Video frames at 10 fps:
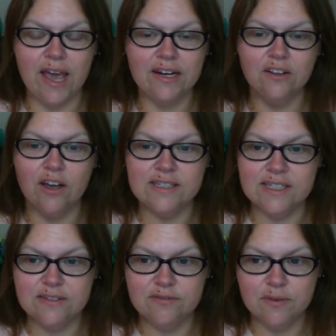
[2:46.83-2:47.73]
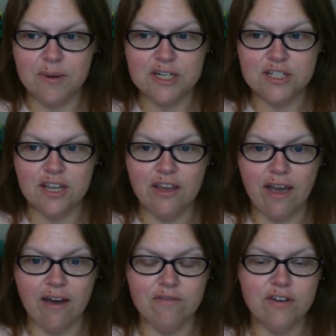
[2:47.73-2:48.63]
analyze this information that you
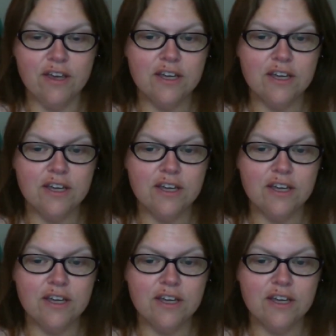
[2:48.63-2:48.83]
have,